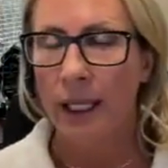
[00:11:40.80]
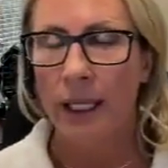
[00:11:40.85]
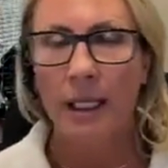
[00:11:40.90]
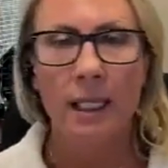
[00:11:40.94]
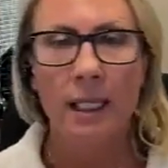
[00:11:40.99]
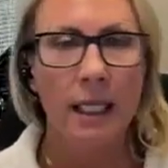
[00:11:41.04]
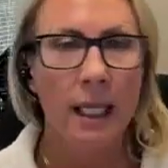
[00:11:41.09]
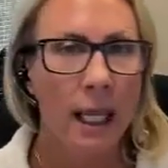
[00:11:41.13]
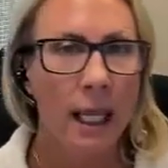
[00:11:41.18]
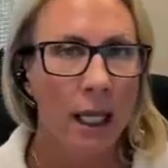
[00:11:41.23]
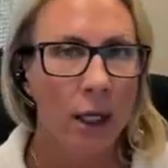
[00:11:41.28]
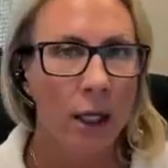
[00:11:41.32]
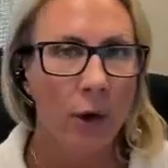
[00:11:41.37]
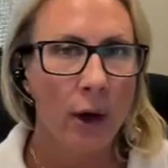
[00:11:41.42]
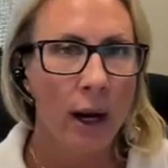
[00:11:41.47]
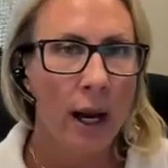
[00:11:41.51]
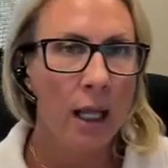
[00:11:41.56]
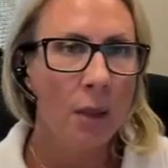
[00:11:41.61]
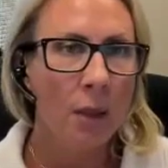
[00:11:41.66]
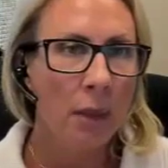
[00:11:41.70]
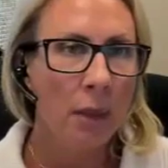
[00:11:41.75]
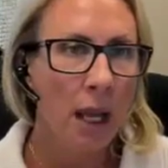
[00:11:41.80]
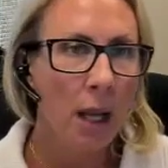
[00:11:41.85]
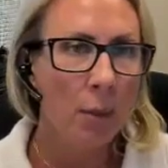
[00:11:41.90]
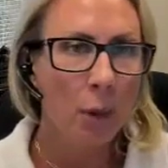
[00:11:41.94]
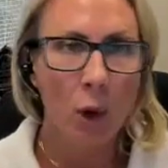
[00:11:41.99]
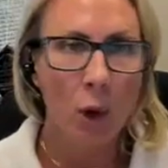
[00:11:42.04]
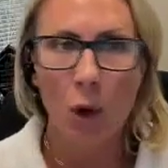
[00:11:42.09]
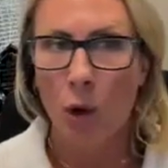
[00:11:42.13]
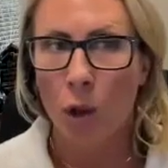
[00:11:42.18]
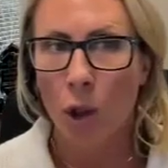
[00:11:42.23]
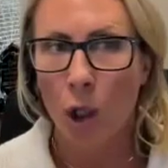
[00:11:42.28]
Indiana or
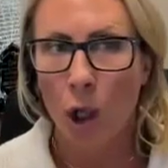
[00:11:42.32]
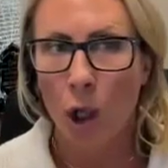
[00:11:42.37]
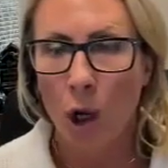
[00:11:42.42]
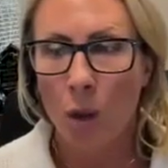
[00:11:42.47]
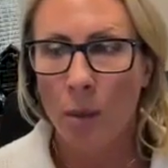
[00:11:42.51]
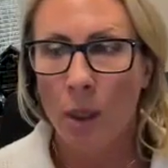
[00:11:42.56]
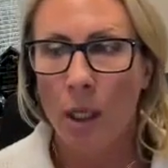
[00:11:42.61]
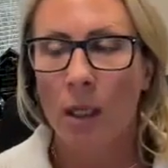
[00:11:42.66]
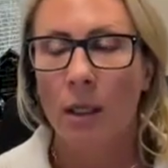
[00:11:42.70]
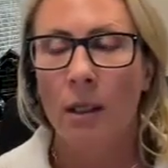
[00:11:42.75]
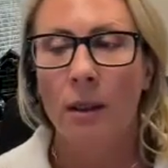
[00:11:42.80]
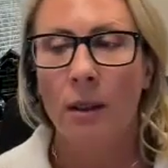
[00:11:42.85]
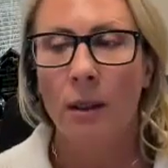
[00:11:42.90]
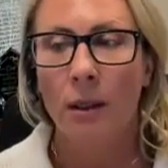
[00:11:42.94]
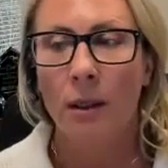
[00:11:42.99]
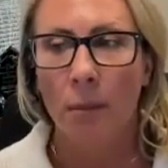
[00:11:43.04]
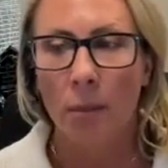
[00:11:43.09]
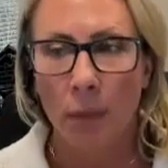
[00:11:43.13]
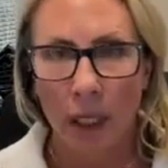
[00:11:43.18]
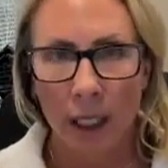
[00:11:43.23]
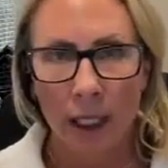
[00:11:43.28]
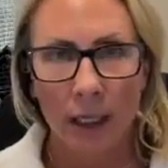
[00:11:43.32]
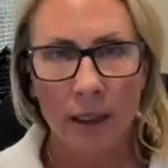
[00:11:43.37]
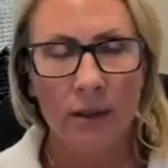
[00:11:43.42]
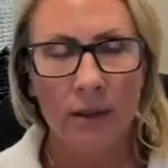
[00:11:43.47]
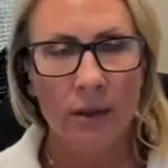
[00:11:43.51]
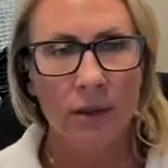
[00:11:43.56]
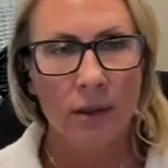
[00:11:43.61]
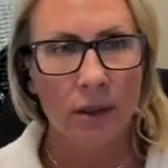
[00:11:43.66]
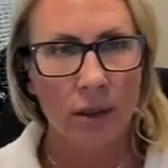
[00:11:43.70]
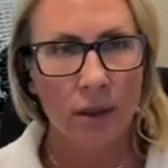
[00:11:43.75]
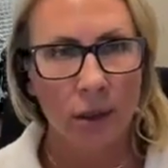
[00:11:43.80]
Alabama or Oklahoma,
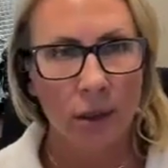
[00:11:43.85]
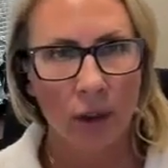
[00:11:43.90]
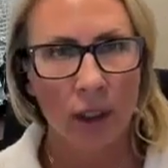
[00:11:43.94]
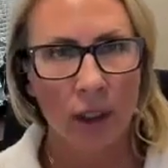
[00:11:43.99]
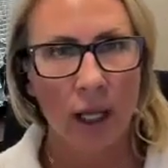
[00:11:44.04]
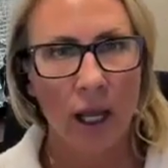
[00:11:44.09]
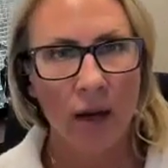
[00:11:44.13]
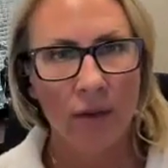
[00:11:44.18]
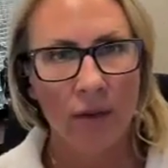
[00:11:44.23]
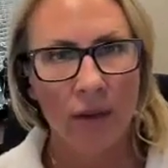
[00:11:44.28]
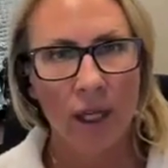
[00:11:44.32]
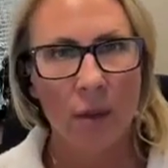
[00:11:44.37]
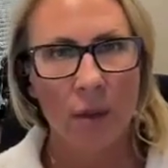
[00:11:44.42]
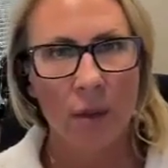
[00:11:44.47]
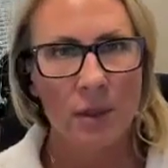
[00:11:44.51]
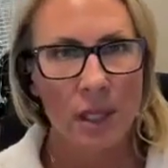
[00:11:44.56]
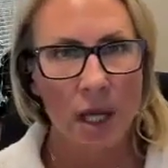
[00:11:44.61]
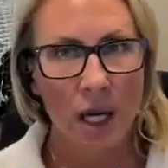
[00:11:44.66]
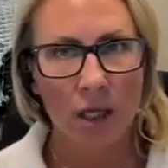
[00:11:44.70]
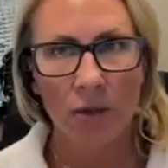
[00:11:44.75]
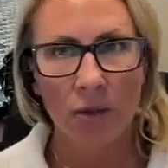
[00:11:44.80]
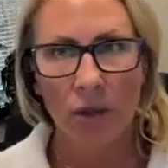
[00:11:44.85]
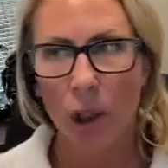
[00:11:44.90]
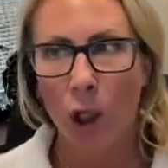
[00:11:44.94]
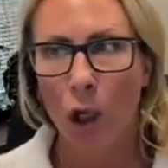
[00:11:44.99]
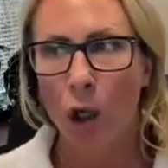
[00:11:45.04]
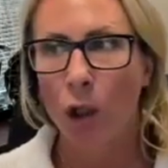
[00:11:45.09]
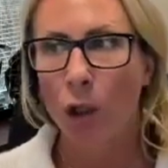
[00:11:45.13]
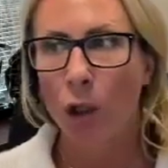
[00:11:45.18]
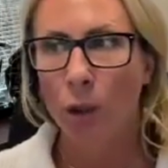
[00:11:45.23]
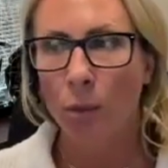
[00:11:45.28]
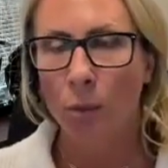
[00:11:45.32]
but you're going to have the upside of a
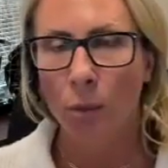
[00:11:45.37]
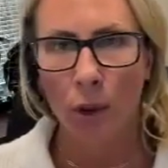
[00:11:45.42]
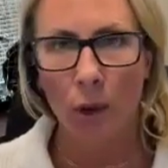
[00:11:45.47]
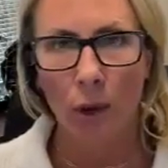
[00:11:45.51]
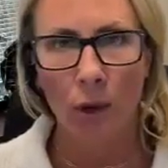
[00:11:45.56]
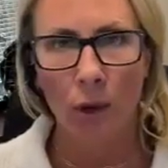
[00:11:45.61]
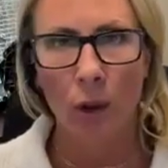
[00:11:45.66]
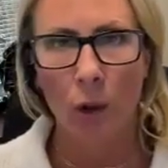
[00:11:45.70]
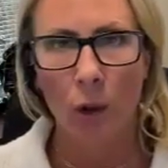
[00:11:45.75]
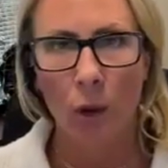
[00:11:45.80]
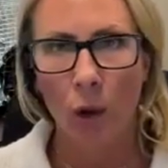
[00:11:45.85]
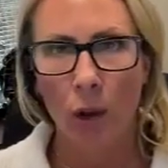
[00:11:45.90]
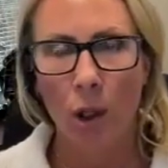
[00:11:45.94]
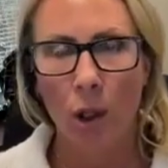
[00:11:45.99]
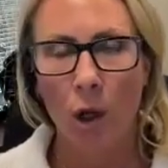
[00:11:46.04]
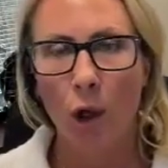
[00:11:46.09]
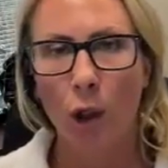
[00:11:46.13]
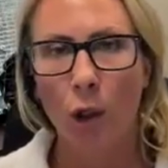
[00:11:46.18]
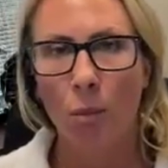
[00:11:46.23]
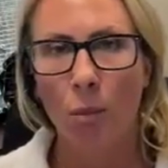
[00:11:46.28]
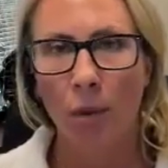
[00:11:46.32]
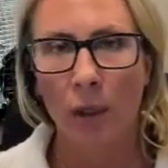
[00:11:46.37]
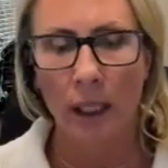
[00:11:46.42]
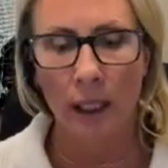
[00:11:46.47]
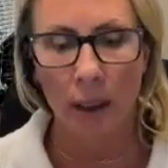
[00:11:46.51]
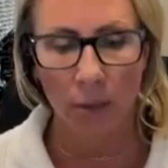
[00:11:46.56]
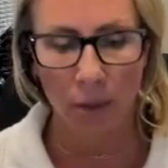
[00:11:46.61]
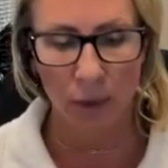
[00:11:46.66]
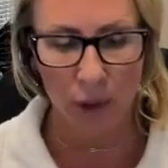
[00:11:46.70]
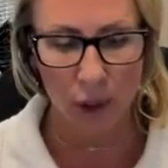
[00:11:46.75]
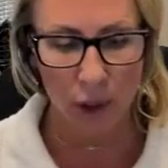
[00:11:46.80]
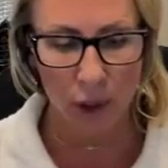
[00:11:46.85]
longer burn or a longer play
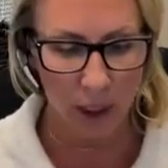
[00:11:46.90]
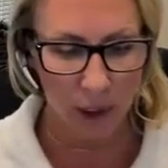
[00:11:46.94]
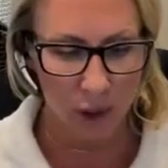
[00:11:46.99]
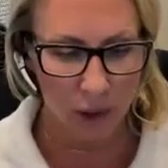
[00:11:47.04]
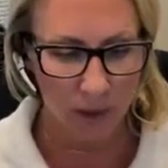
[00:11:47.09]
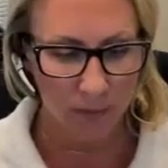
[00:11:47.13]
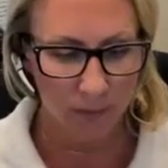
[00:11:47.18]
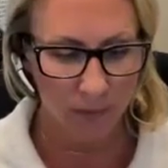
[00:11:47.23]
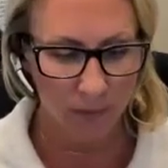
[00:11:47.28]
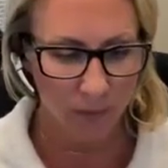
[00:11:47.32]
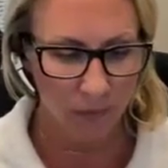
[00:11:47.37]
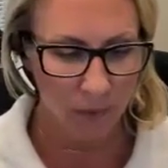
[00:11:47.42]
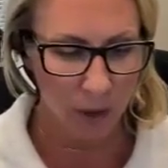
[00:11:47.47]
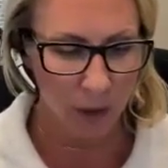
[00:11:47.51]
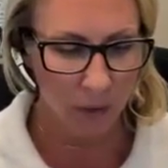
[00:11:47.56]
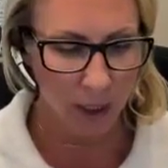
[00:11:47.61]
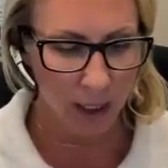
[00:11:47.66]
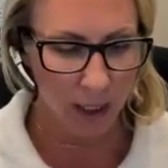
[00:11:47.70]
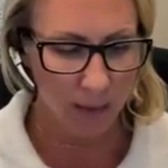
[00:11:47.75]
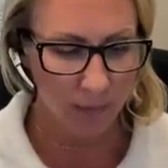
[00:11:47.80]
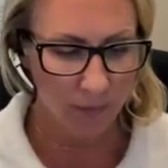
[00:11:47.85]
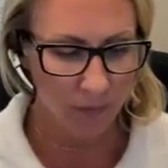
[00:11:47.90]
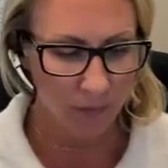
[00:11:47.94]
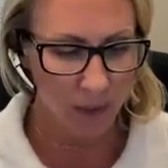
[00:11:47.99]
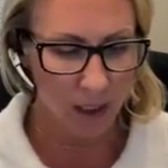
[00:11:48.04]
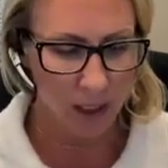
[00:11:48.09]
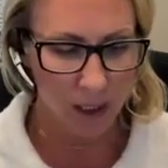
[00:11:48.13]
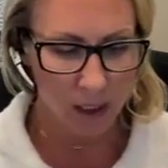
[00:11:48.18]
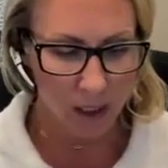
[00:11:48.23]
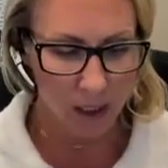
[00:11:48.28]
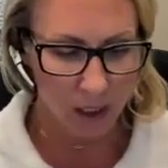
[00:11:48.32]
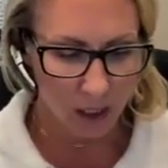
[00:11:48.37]
appreciation. Okay.
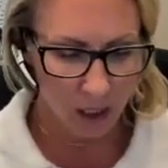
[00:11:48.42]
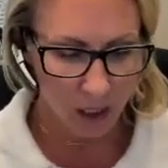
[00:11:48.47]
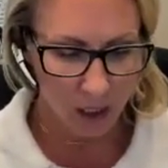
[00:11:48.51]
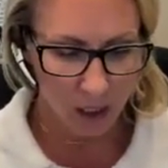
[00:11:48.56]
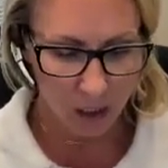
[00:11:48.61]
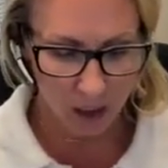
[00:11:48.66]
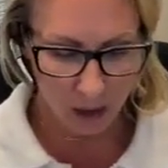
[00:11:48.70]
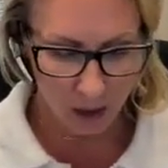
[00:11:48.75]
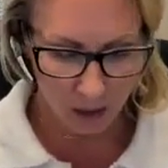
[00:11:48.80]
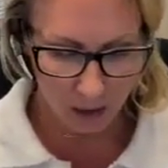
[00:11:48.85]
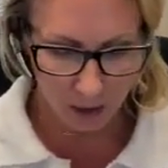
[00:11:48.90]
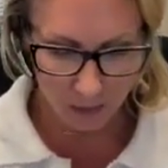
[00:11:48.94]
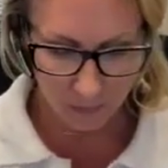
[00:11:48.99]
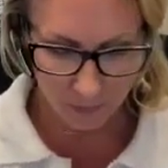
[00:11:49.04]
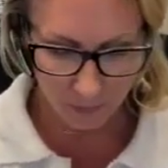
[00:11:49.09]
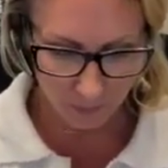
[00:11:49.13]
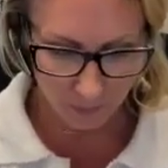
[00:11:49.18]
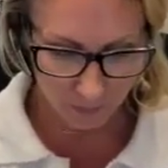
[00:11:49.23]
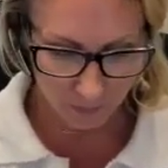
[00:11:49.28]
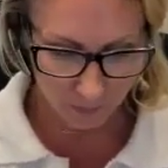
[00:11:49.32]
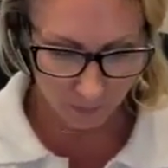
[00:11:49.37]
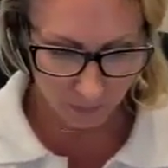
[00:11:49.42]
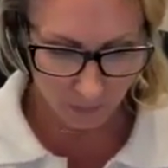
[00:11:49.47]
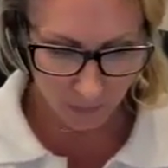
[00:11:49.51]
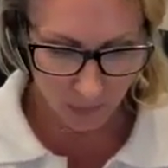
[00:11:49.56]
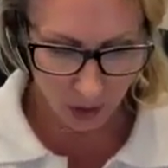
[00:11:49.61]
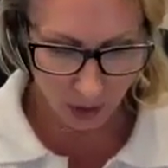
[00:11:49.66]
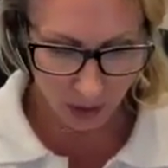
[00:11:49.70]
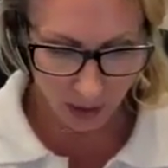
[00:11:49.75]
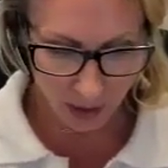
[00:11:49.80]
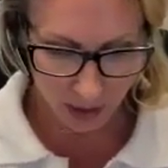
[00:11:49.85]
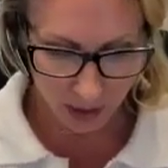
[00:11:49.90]
All
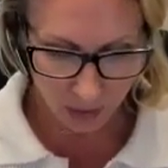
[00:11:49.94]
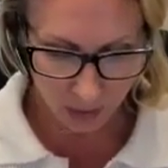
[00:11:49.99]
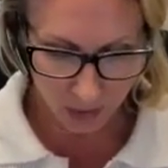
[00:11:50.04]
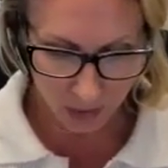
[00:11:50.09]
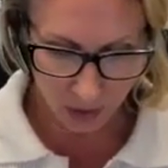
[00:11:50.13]
right.